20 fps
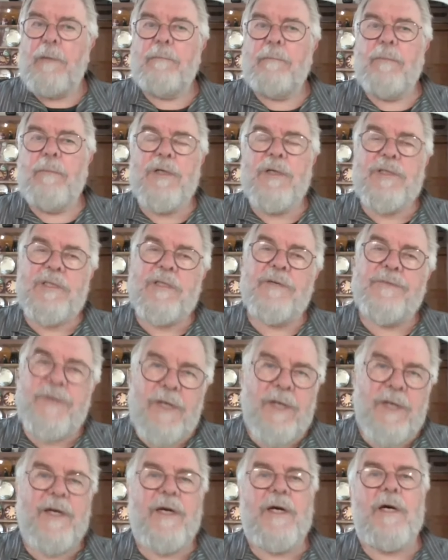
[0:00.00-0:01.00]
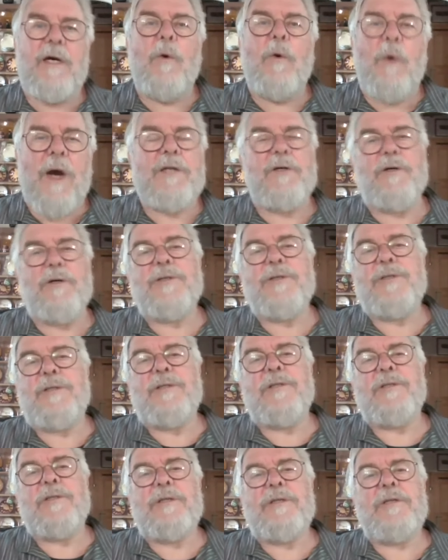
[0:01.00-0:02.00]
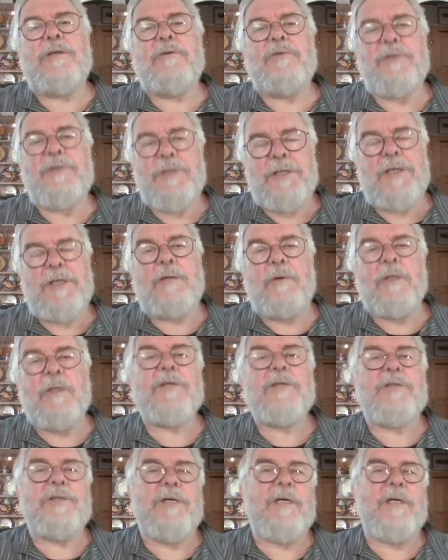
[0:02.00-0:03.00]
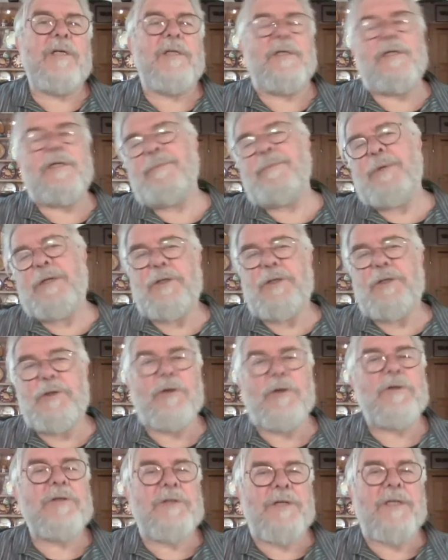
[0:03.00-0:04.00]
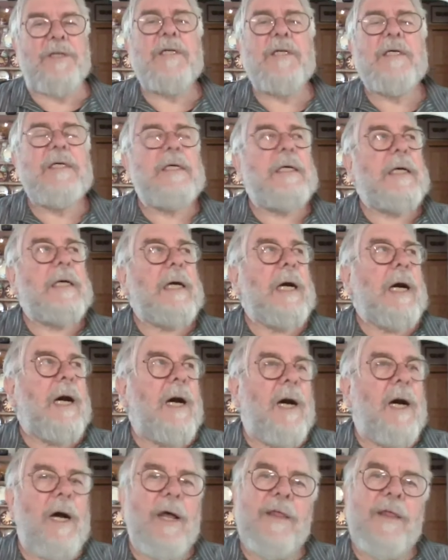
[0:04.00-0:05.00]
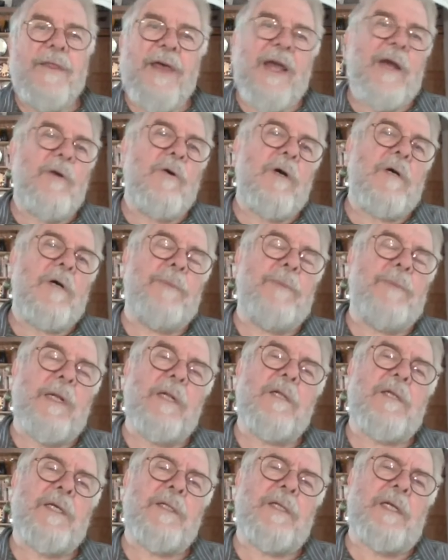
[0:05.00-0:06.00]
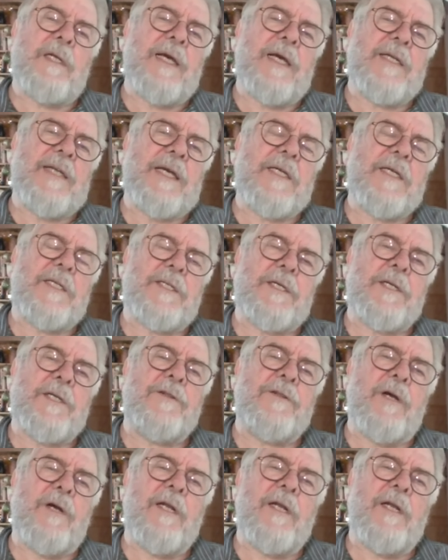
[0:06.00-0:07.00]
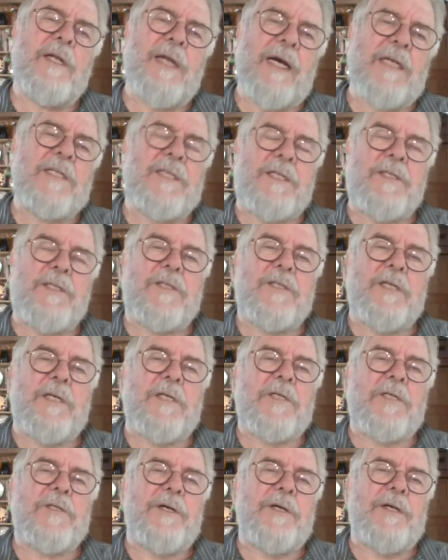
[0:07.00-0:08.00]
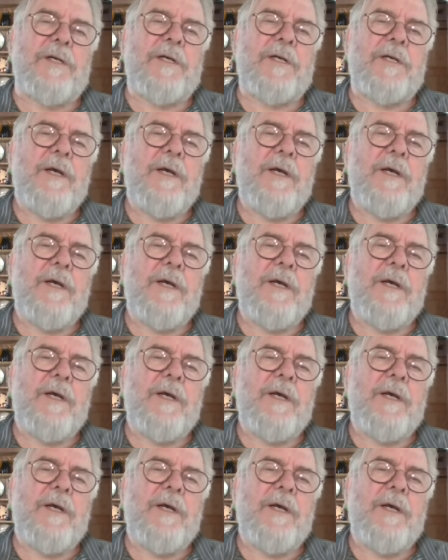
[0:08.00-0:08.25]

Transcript: Most of the other white horses that you see in Wiltshire and up into Yorkshire, they were built in the late 18th, early 19th century,